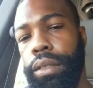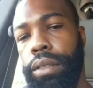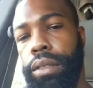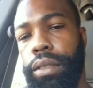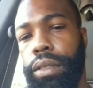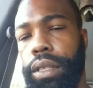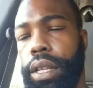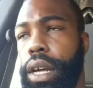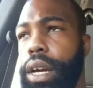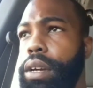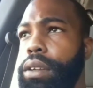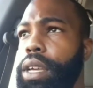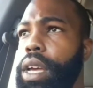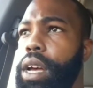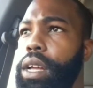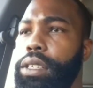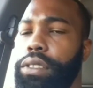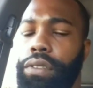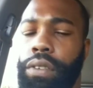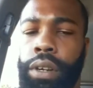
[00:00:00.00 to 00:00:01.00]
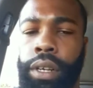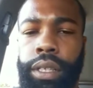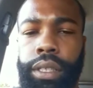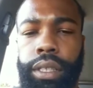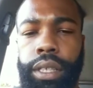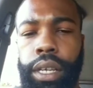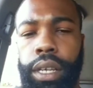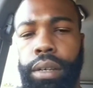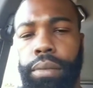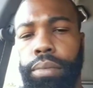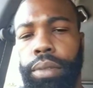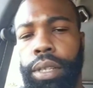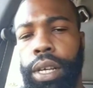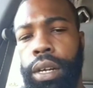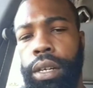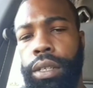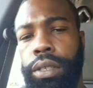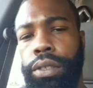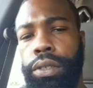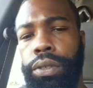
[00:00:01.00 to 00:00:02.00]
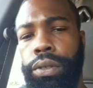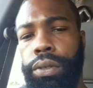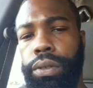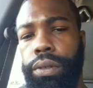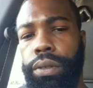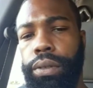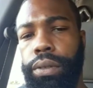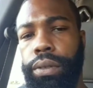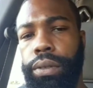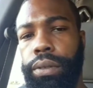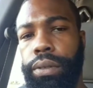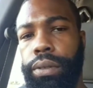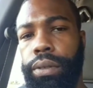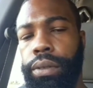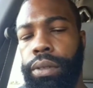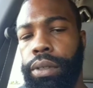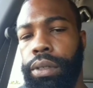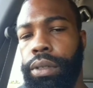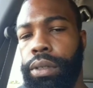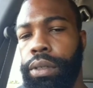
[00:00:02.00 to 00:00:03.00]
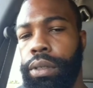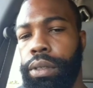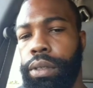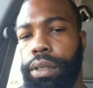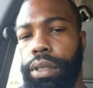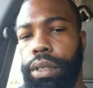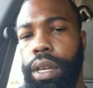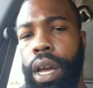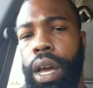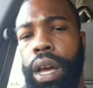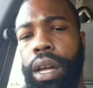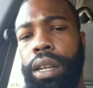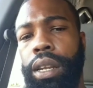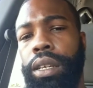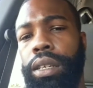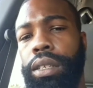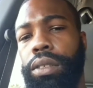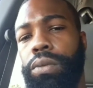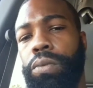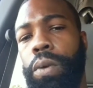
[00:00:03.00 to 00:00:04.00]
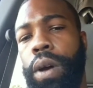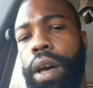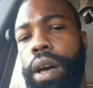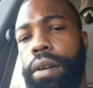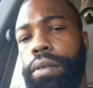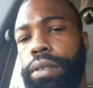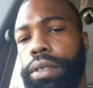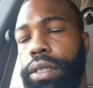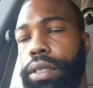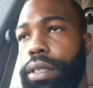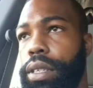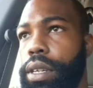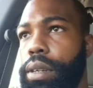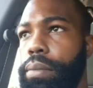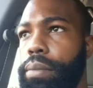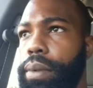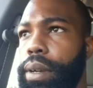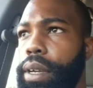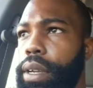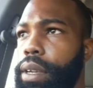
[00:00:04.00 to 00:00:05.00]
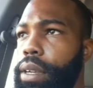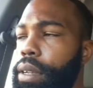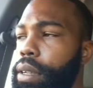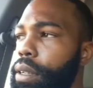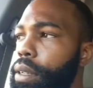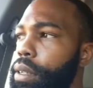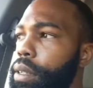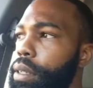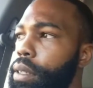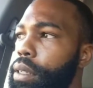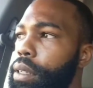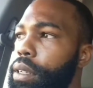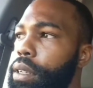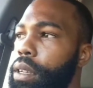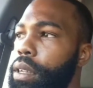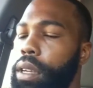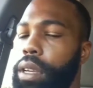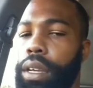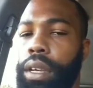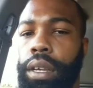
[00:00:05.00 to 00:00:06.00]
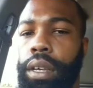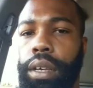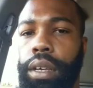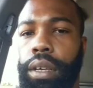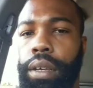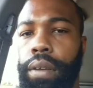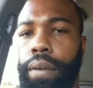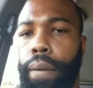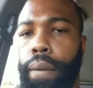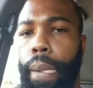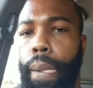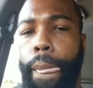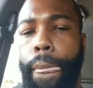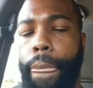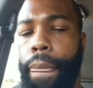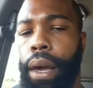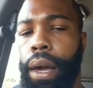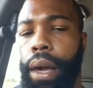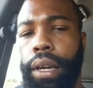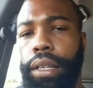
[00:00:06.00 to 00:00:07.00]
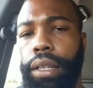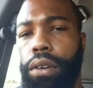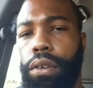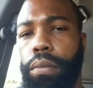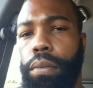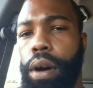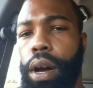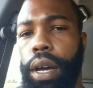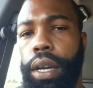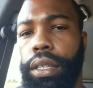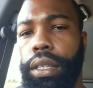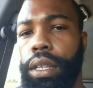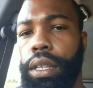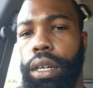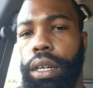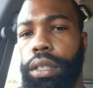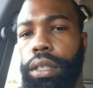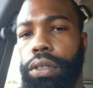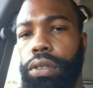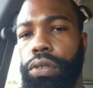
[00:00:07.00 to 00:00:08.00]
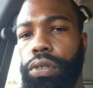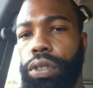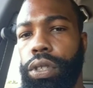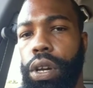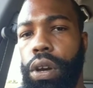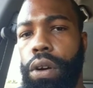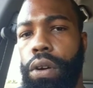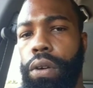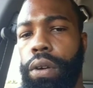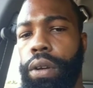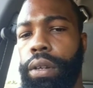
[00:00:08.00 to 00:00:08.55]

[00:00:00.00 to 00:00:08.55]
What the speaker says: Now y'all trying to say I'm ducking you? Y'all niggas wild as shit, man. Ain't nobody ducking you, shorty.